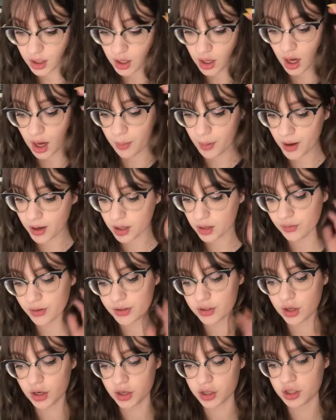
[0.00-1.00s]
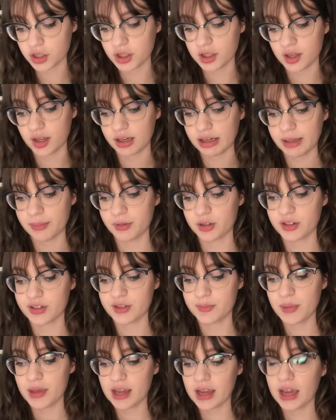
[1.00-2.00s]
Upon her return, she's unable to
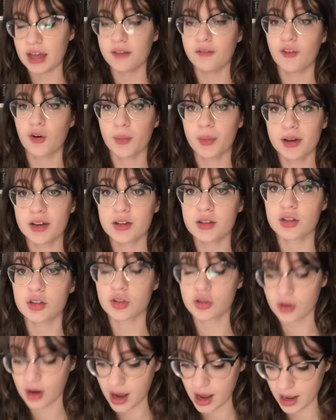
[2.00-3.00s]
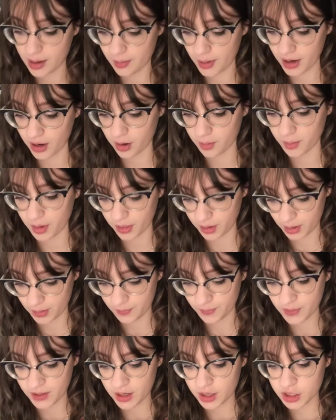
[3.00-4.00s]
speak and forbidden to try by her mother.
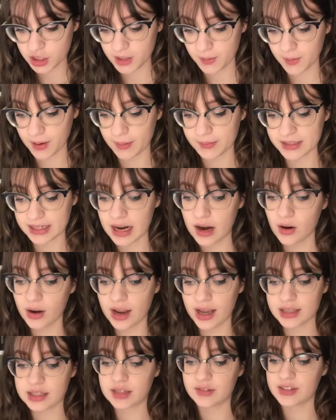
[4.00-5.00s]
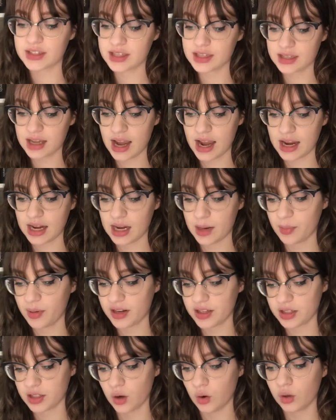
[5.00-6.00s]
She becomes an outcast of society, but
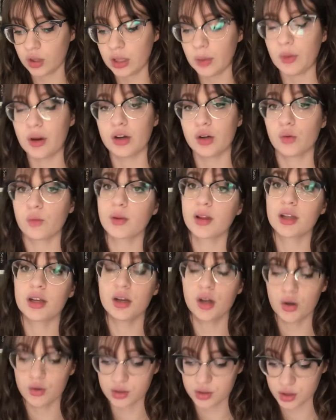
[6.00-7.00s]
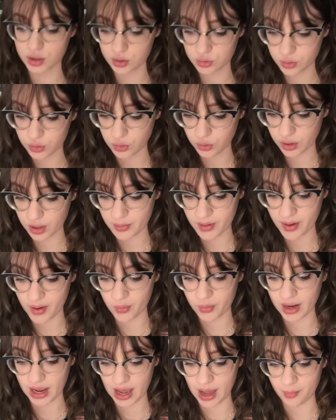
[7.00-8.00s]
is the only one who really knows the truth about
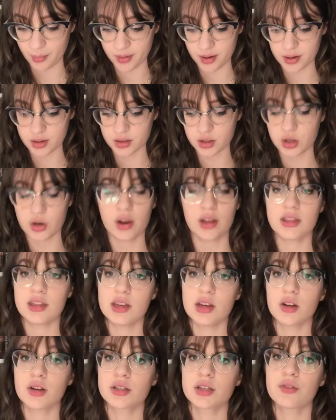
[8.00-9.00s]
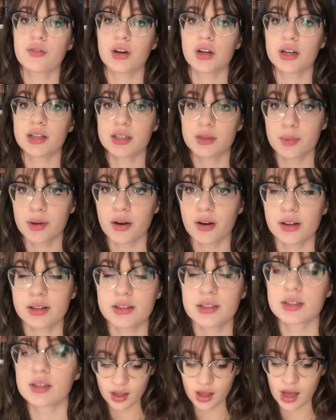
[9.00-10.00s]
what happened during the years of her
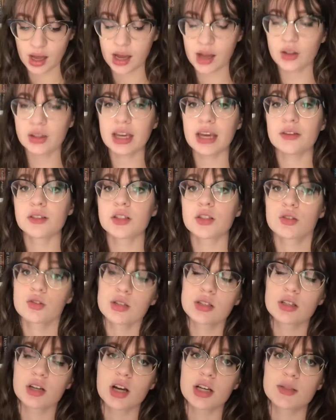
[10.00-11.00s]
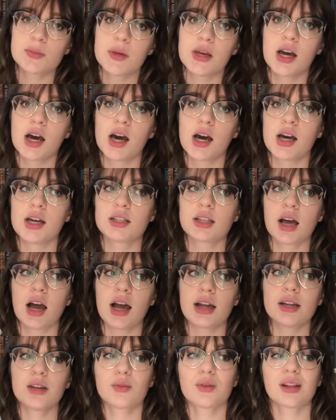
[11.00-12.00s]
disappearance. I only gave this three stars because I
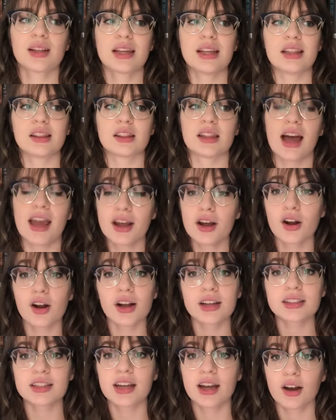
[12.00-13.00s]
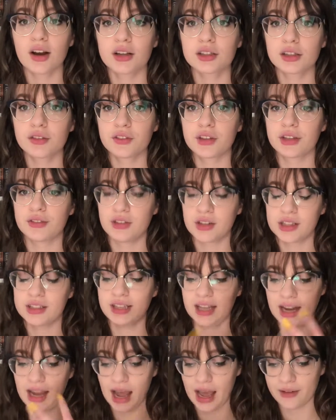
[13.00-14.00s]
didn't really like her as a character for the first
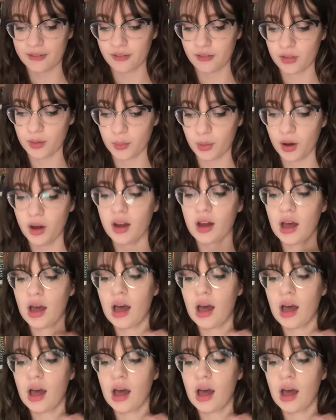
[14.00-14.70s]
like half of the book.